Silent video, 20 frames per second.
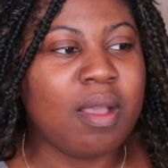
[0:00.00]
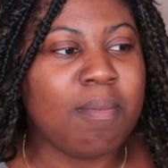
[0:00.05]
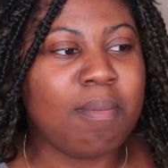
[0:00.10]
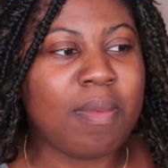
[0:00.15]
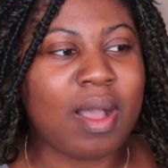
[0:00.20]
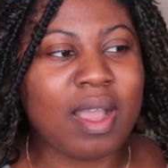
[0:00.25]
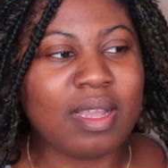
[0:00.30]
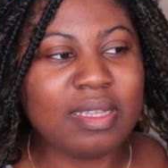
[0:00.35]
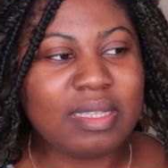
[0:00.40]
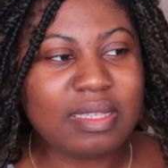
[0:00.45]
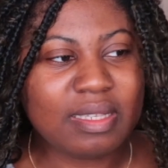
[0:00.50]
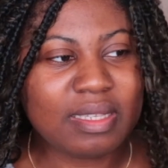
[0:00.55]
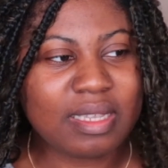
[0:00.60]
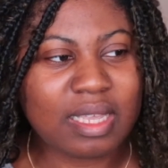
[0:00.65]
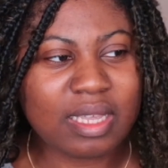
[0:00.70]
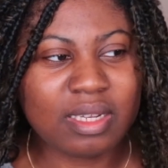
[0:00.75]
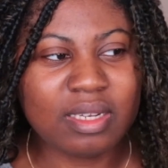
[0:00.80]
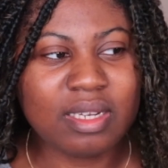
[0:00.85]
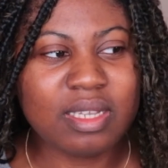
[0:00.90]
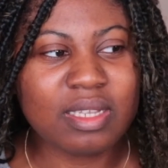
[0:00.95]
My
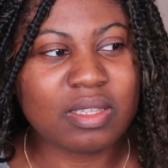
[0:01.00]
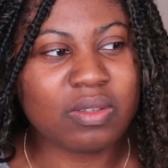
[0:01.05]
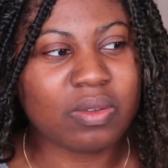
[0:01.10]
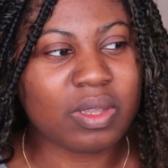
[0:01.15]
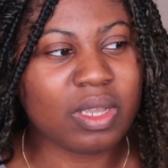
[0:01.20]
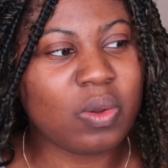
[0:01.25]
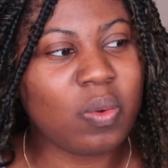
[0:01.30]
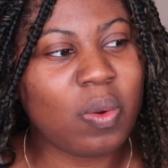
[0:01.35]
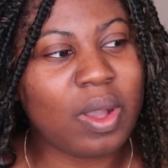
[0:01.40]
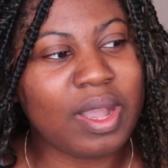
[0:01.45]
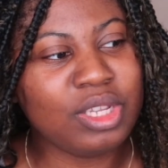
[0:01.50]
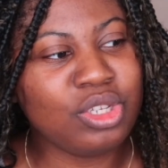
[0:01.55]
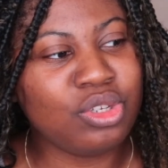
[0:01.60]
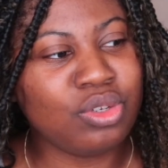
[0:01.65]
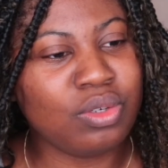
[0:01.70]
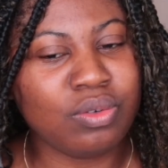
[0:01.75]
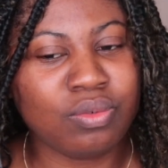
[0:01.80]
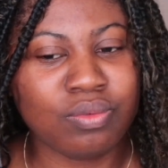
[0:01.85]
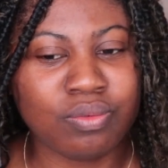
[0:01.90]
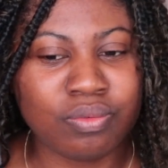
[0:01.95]
skin is looking quite
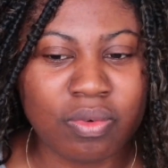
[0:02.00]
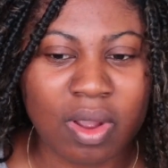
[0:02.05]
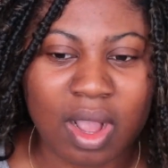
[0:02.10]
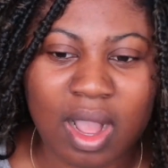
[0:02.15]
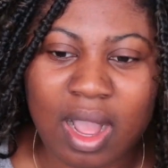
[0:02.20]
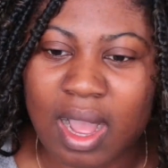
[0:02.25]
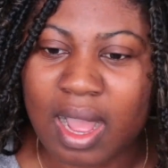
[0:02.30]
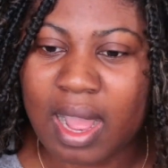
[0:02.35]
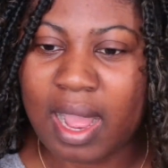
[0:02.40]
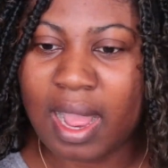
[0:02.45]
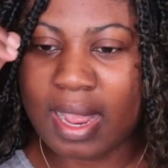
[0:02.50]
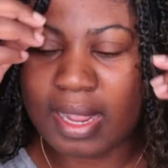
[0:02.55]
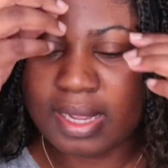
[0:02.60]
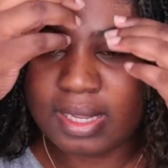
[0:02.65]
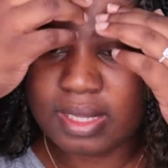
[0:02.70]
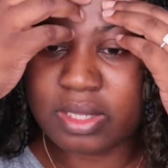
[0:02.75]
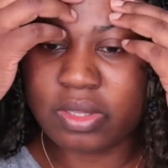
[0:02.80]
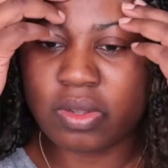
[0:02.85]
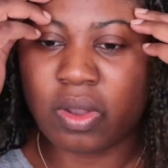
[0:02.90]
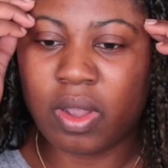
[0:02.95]
dry,
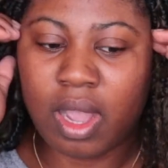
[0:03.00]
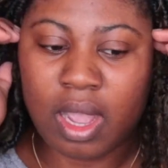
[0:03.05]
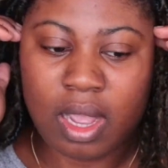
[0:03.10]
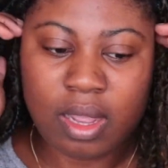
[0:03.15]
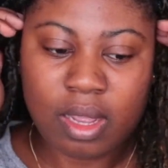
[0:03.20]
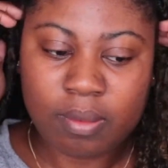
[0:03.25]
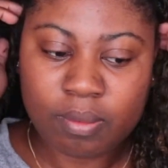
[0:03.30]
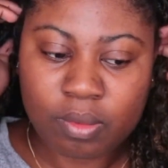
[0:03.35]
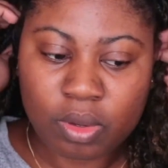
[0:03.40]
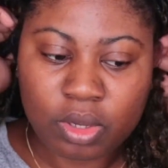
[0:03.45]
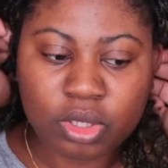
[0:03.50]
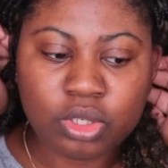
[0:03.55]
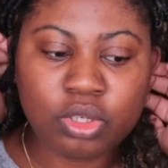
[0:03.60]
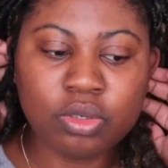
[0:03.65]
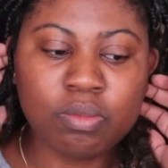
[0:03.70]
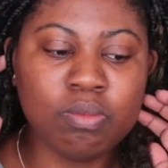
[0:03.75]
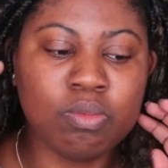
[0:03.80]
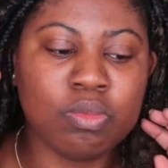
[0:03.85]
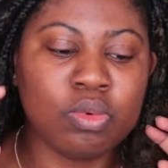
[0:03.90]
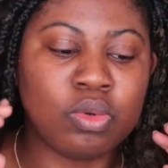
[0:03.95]
so I am going to
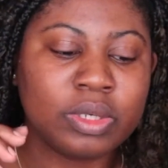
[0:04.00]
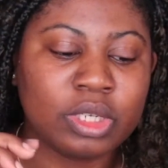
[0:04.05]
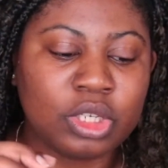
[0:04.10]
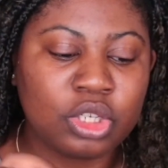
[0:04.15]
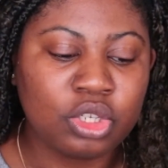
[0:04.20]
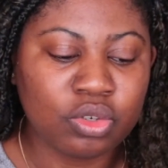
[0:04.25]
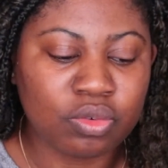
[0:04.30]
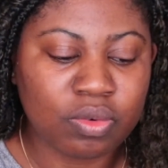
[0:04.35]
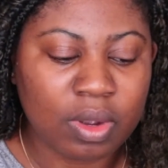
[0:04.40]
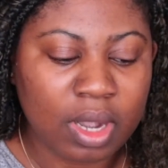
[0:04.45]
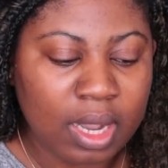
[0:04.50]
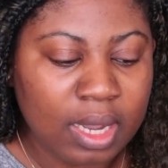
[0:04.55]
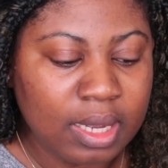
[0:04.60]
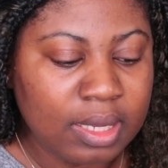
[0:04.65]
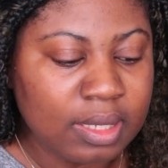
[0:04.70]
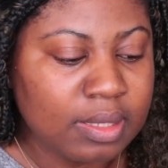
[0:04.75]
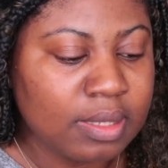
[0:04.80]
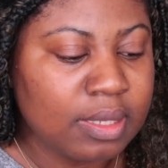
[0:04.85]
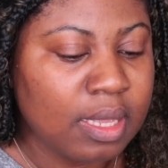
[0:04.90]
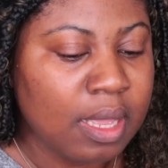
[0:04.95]

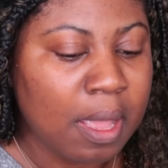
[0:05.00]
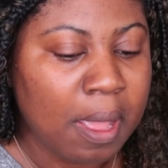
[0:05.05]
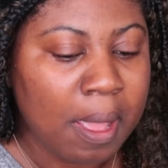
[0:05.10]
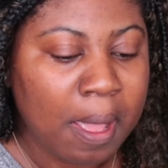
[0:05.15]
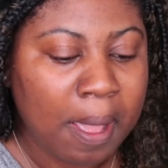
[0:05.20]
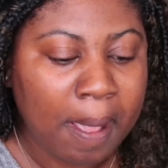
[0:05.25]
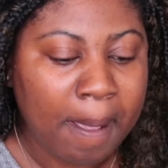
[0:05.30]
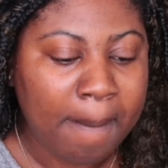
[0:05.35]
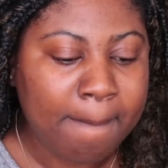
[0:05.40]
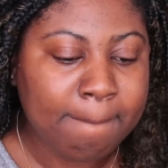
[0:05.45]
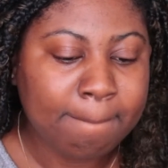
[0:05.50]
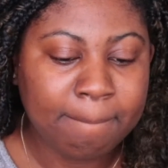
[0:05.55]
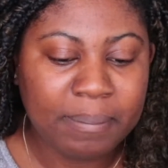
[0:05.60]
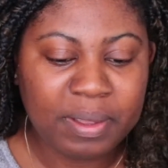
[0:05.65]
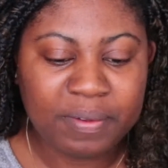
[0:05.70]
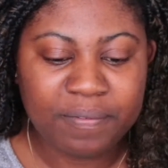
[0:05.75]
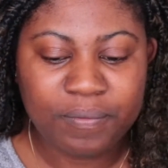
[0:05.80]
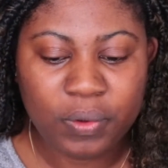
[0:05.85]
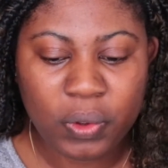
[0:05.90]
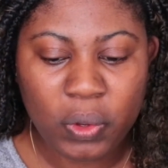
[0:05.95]
moisturize
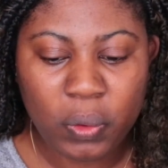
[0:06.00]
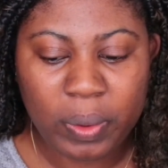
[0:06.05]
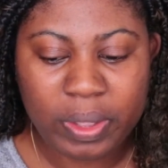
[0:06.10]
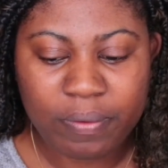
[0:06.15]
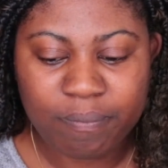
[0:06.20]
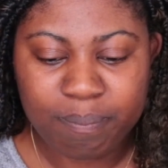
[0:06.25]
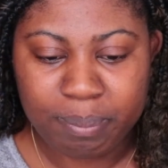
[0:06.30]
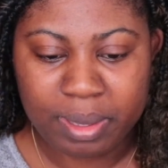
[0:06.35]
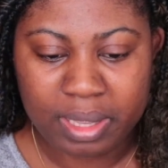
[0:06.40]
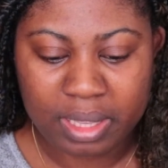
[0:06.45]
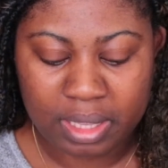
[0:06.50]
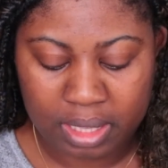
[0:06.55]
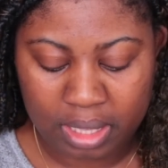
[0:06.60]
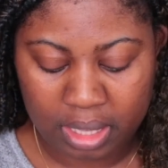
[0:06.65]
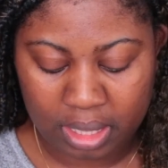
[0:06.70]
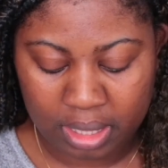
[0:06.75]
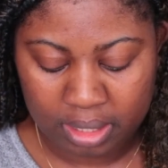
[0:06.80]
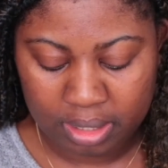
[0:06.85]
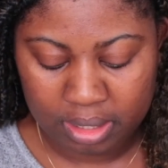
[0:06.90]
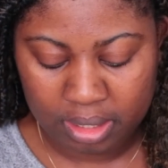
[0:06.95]
before we
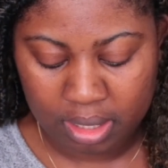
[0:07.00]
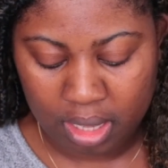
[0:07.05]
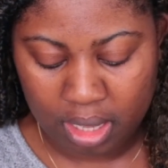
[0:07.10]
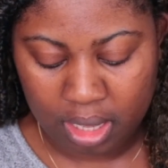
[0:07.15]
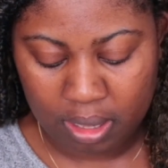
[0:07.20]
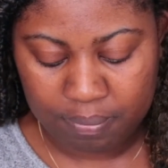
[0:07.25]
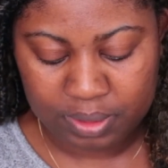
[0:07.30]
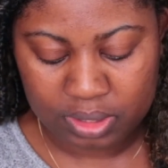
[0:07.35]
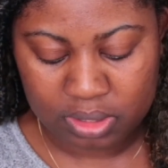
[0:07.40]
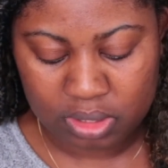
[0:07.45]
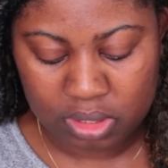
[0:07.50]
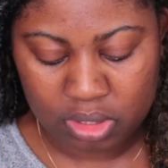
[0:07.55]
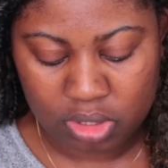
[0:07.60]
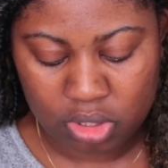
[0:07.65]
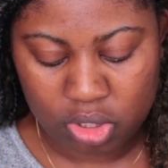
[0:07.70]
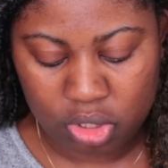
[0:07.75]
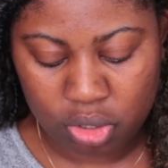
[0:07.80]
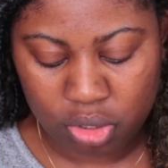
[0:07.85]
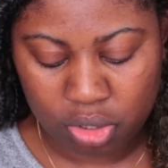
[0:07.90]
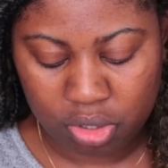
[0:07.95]
begin. This is
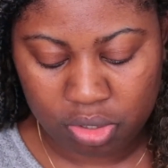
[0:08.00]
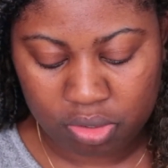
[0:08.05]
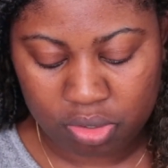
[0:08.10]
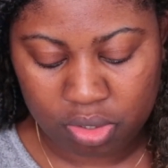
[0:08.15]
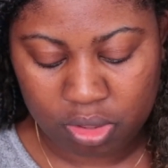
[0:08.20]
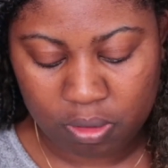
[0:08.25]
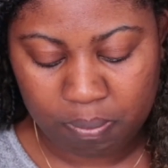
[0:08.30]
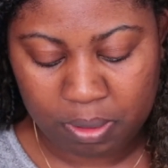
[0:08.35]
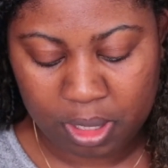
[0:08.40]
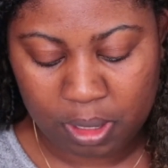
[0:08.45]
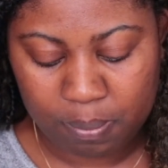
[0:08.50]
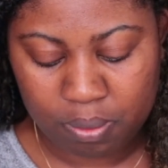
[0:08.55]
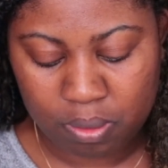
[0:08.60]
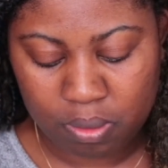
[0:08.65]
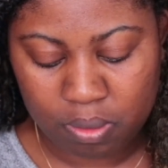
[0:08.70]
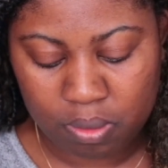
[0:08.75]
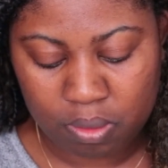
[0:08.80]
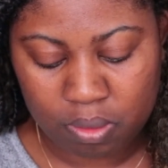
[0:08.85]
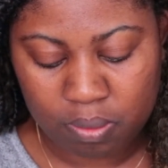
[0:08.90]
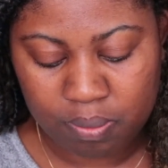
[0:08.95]
the Youth to the
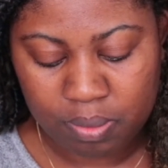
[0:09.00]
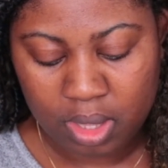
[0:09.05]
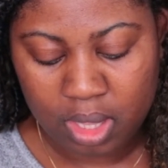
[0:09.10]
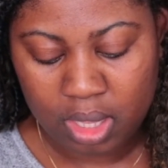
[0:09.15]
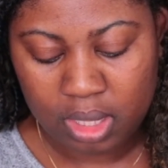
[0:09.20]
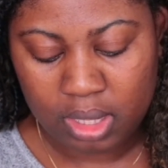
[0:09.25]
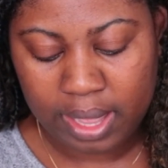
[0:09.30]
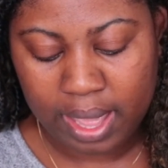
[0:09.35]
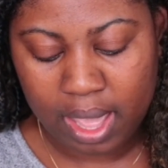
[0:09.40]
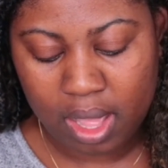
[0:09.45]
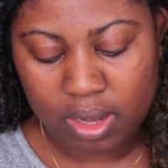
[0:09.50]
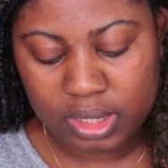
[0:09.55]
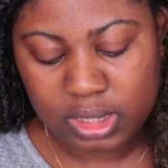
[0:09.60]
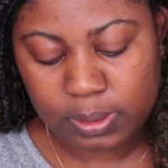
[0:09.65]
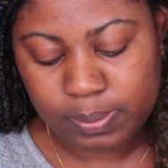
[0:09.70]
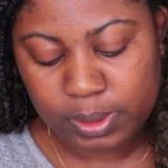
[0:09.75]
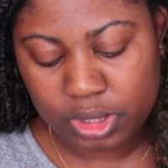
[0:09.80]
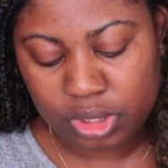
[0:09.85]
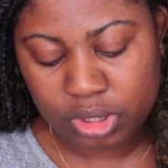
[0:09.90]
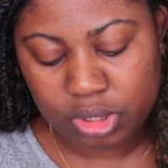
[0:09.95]
People Kale and
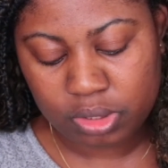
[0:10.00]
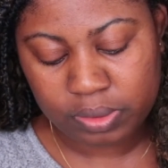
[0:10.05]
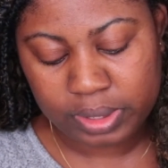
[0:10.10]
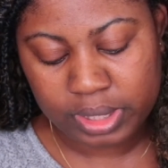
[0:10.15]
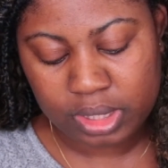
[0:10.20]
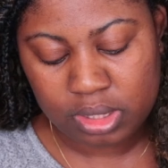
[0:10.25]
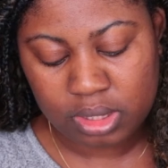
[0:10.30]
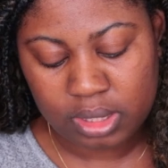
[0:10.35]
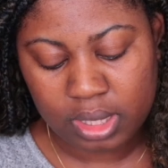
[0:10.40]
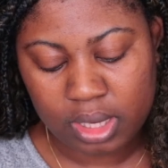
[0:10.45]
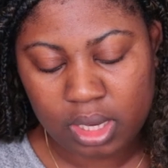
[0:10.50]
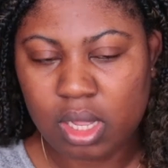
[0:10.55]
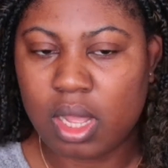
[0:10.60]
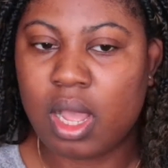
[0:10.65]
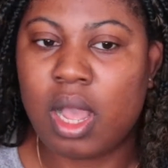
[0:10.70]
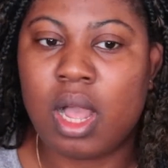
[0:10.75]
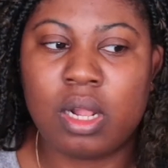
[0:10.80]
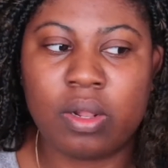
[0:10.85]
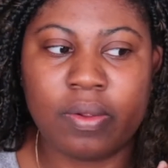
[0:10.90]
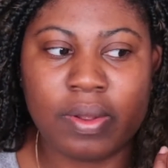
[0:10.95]
Spinach Green Tea
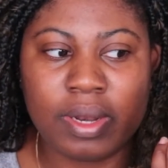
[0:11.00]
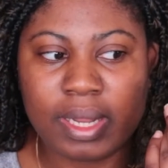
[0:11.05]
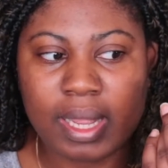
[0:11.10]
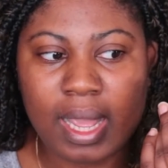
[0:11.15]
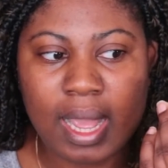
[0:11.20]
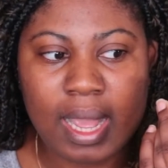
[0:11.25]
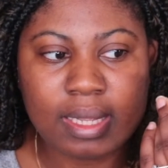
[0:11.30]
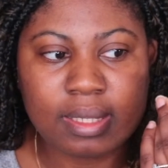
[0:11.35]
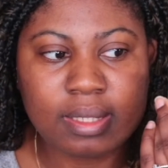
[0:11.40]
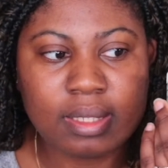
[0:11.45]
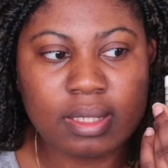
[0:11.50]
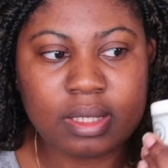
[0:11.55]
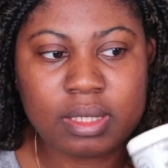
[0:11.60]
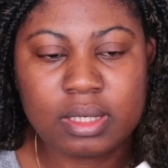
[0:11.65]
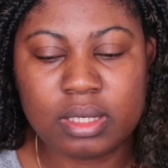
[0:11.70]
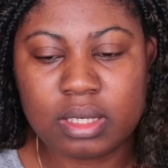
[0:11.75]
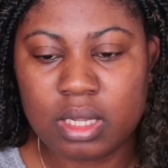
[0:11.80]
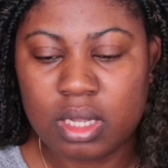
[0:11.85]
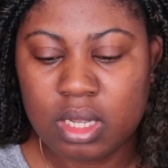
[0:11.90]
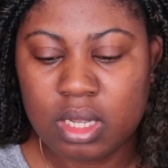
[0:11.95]
Hyaluronic Acid